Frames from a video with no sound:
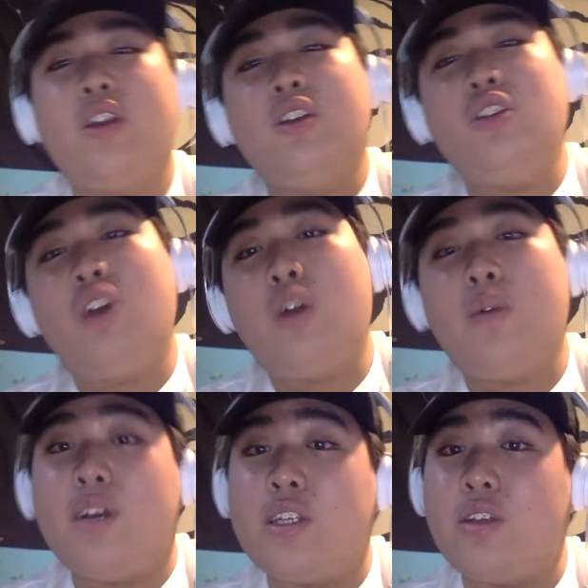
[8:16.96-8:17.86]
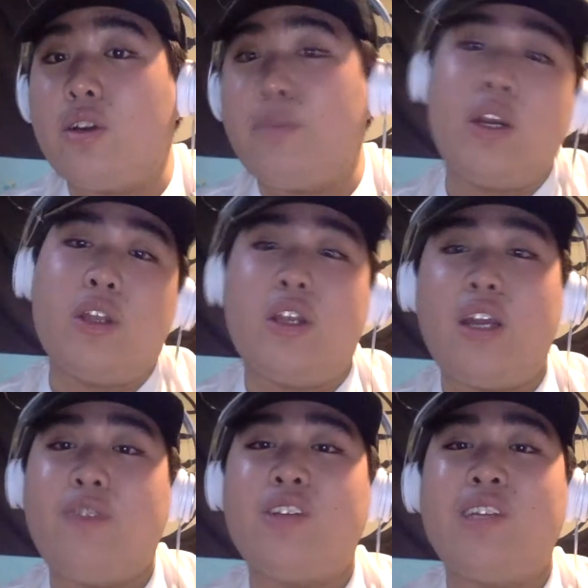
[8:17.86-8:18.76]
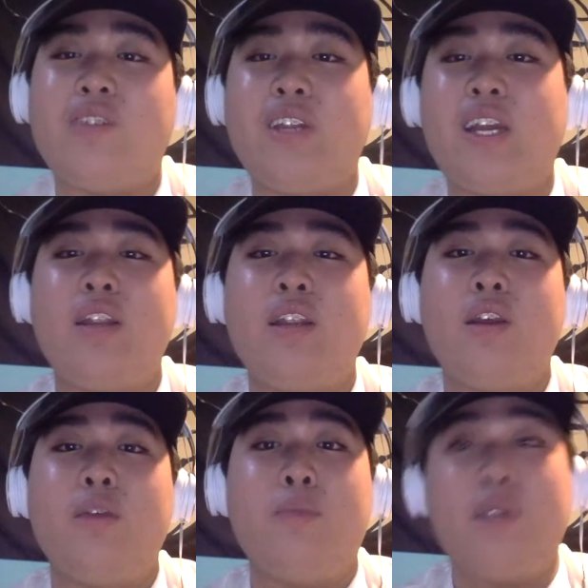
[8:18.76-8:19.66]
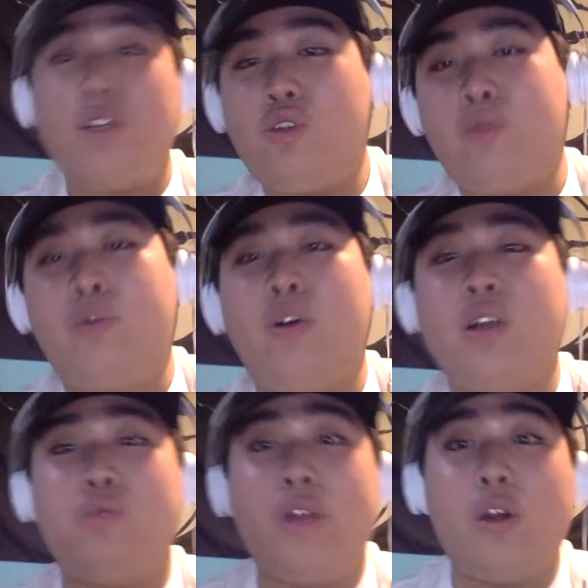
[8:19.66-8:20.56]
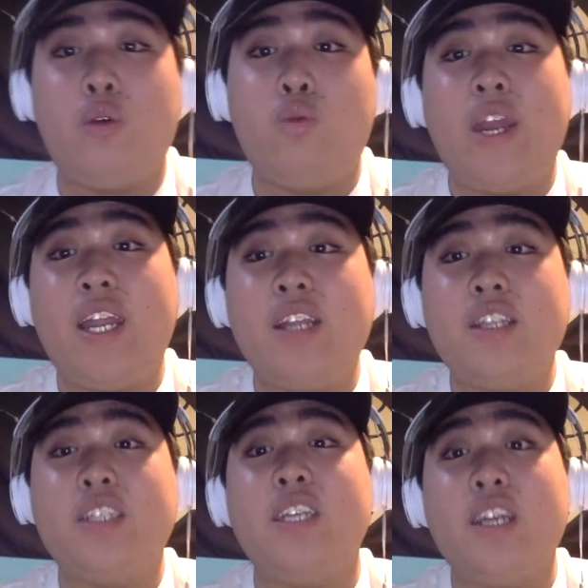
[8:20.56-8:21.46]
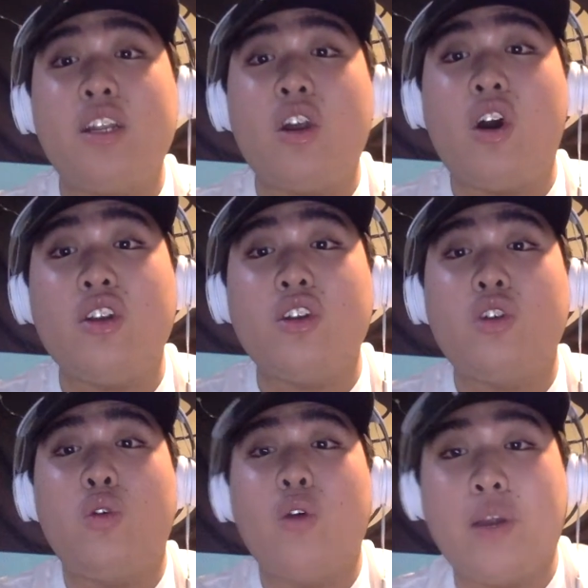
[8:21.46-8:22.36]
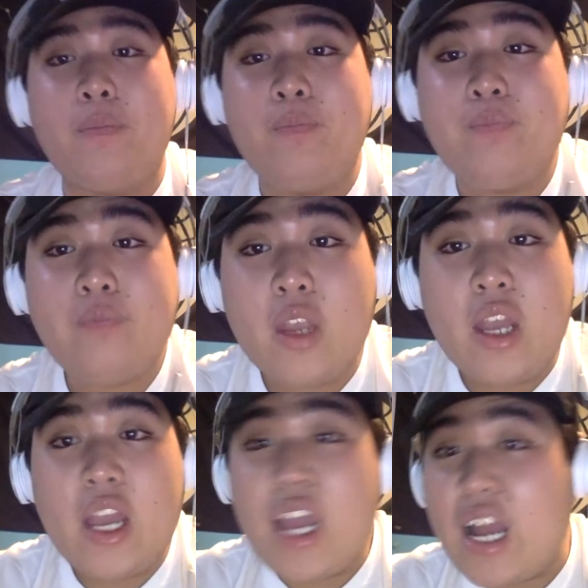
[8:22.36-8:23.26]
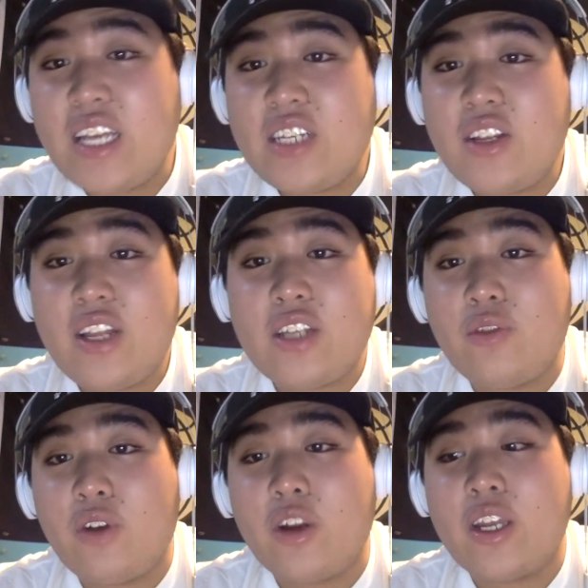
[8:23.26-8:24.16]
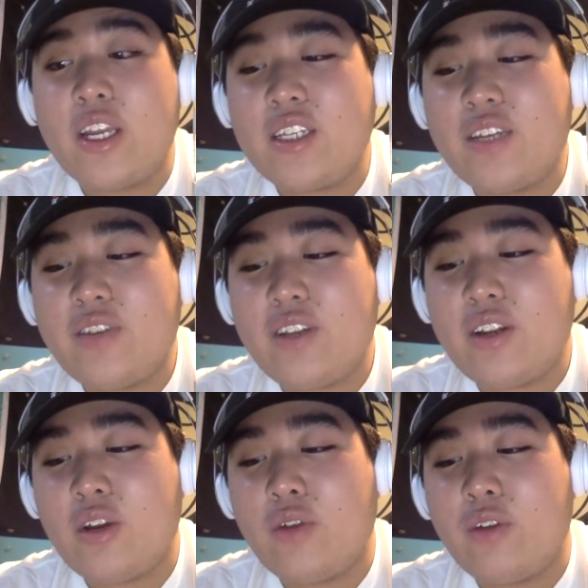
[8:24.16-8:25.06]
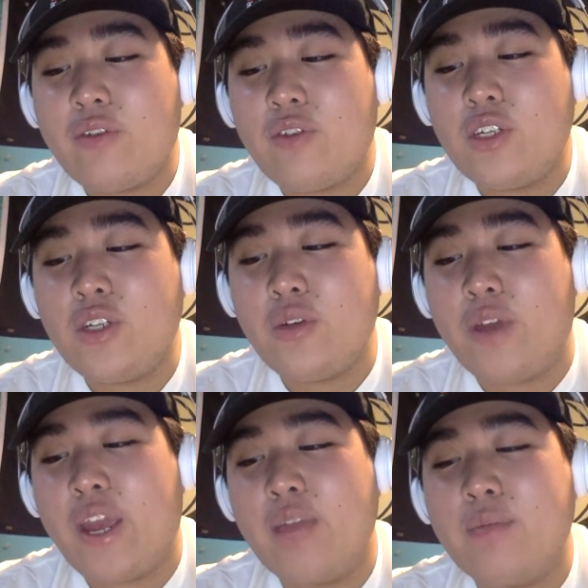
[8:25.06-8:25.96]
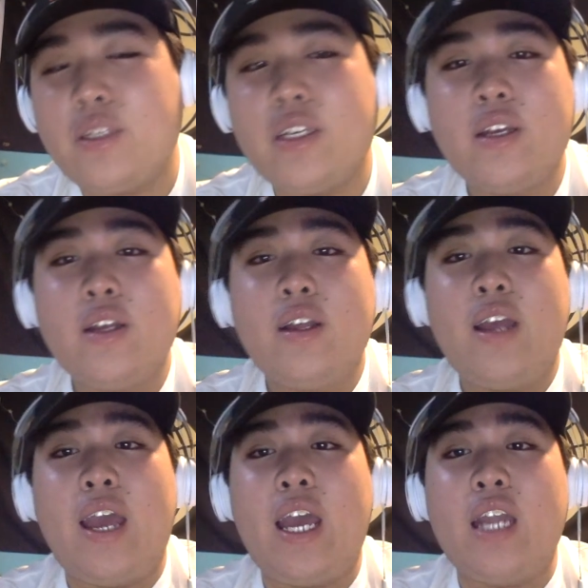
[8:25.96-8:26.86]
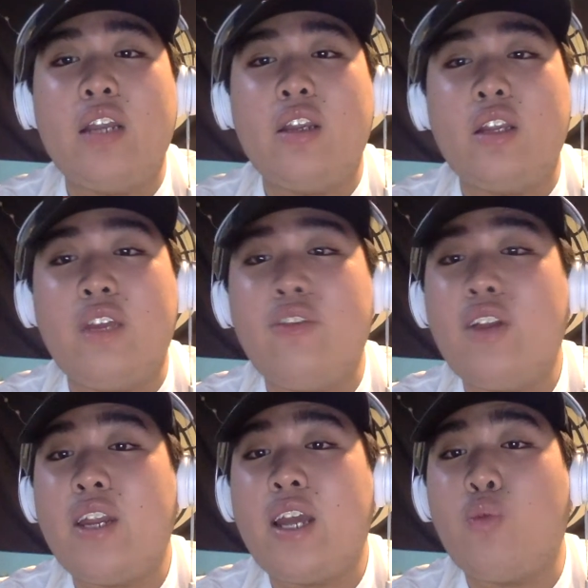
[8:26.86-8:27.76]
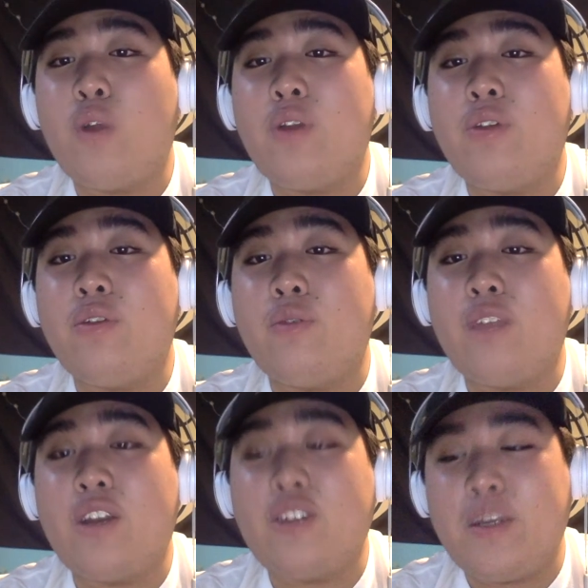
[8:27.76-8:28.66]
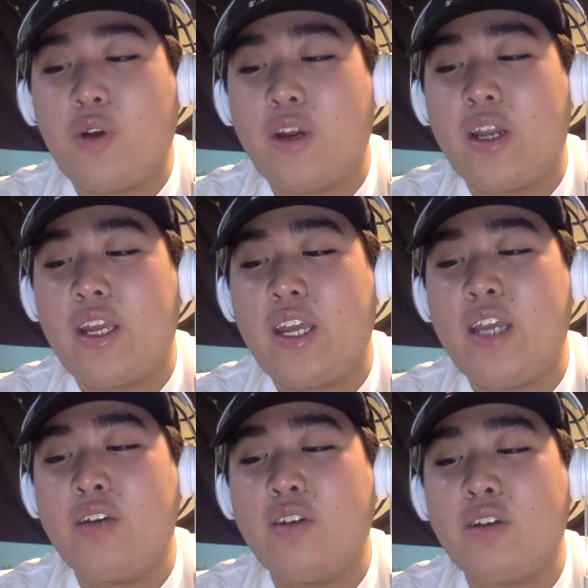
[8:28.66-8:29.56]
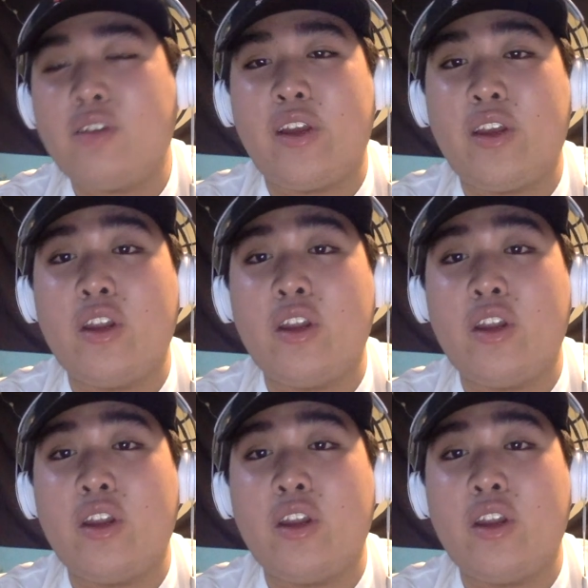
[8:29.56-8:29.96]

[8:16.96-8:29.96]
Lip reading: John Wall has looked better than ever and stuff like that. But there's just reports. We are waiting to see it on the court. And he has done that so far. He has definitely done it over the first 2 games. And even in that win without James Harden, he looked like,